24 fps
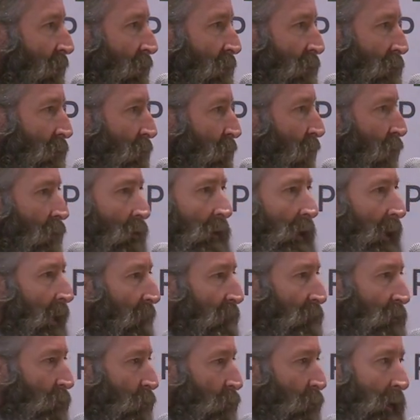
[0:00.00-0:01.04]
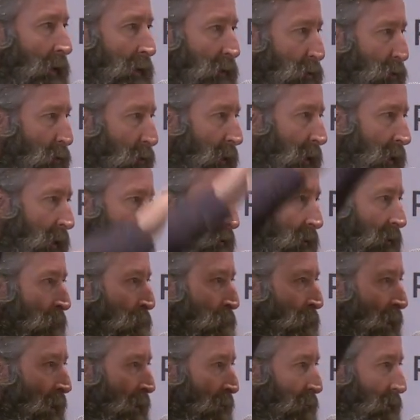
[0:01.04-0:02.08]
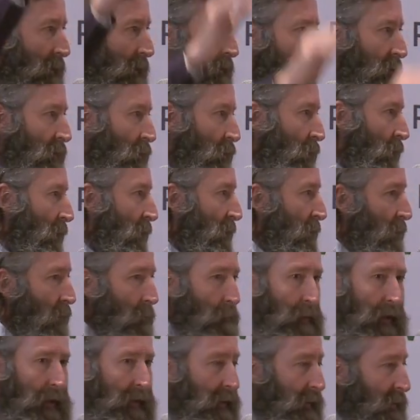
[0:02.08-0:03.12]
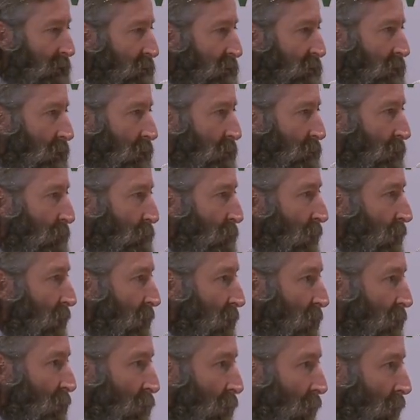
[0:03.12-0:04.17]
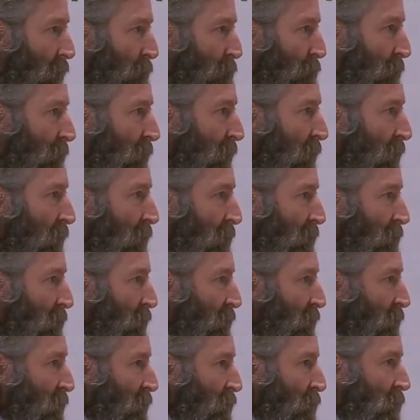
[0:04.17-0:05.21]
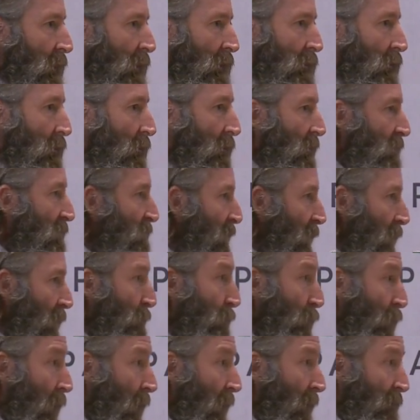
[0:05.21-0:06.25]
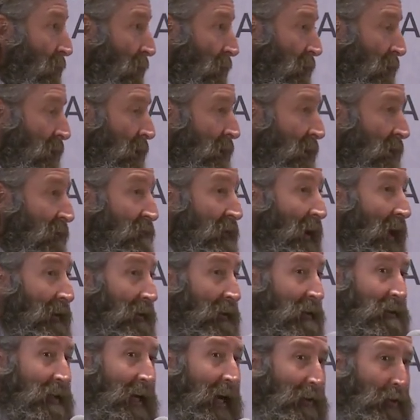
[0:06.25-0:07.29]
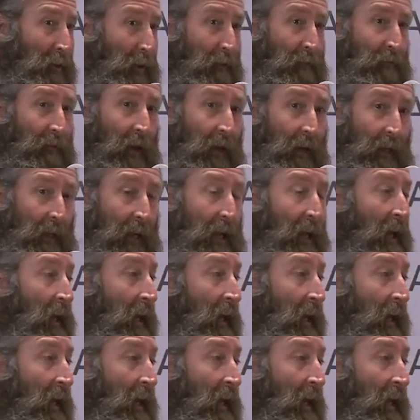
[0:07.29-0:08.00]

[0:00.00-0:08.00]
You don't have to raise your hand in public to where your buddy is going to be bidding you up. You, you can do this very privately. In fact, it's actually funny.